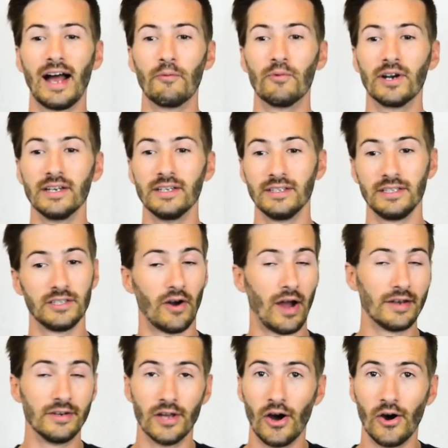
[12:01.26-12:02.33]
I want to, you know,
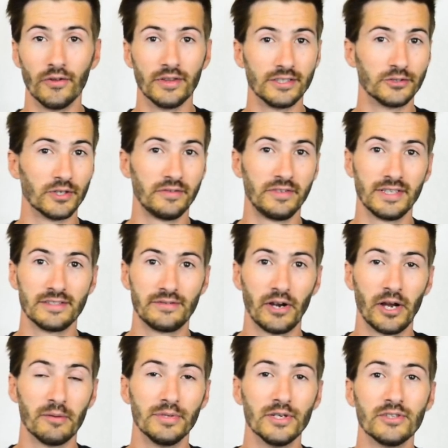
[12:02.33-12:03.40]
I know that drifting is
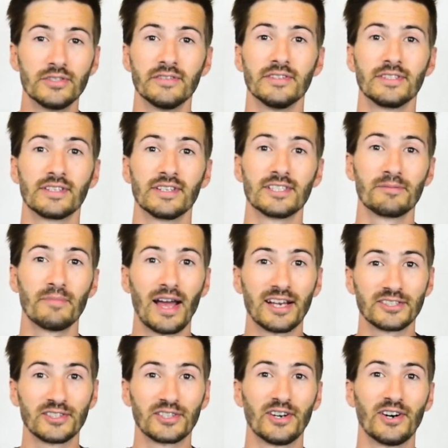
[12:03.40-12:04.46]
very abusive. It's going to
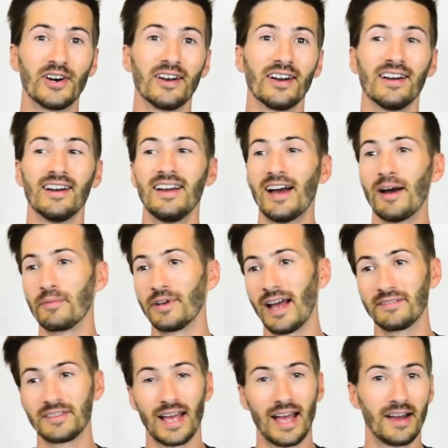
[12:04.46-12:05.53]
smash the car. I'm going
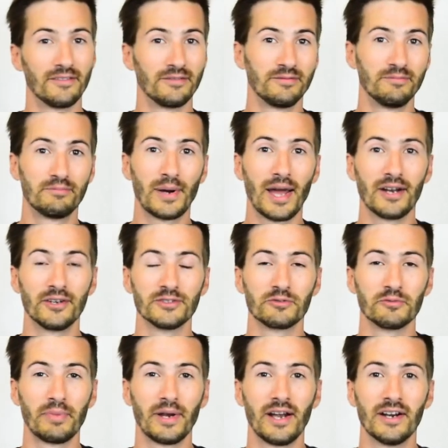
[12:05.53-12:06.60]
to have panels
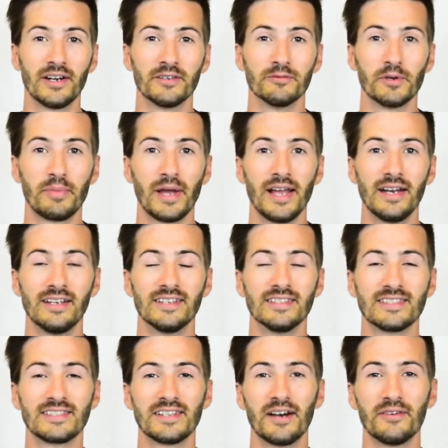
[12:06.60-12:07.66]
repaired and repainted
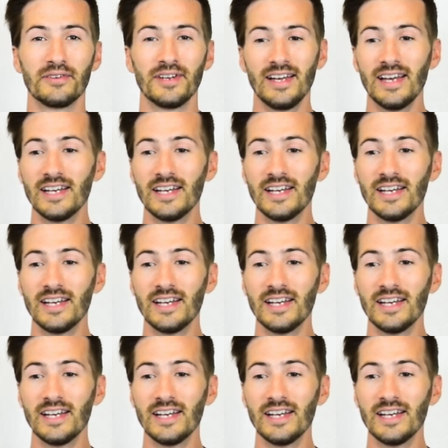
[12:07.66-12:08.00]
and stuff.